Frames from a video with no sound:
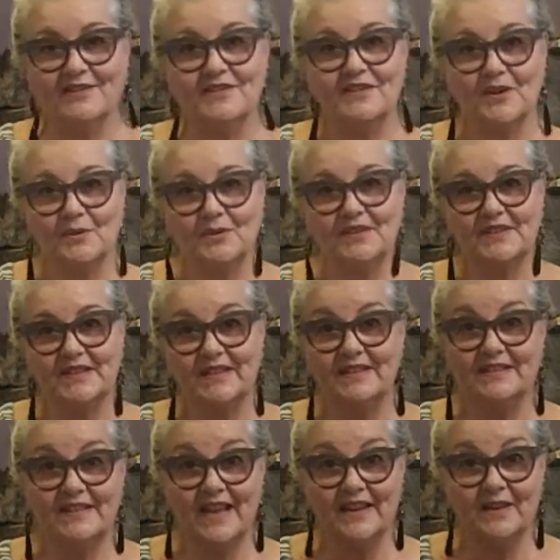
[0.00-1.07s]
So we'll see
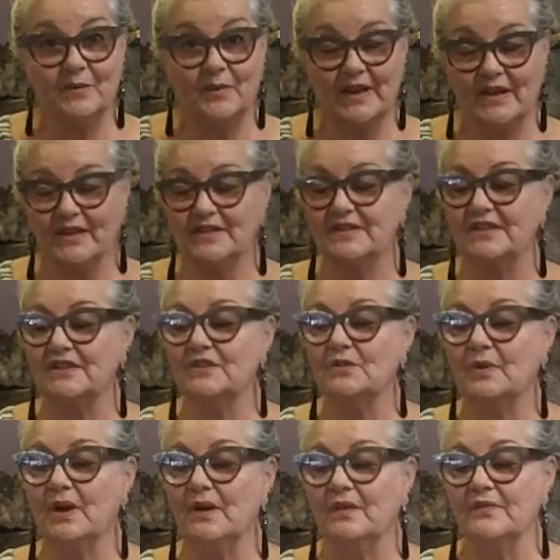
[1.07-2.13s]
in second week is the
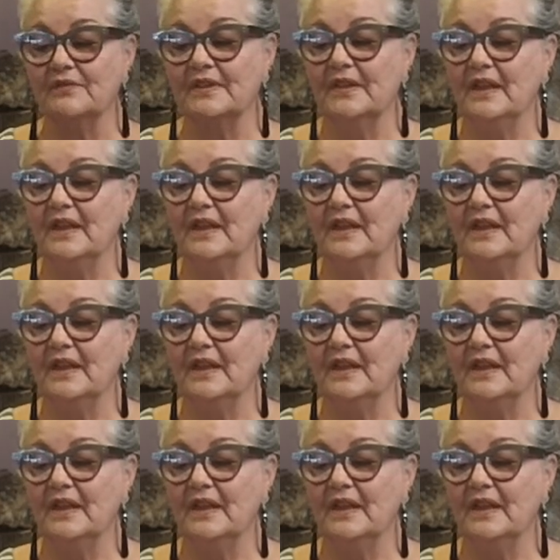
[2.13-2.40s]
12th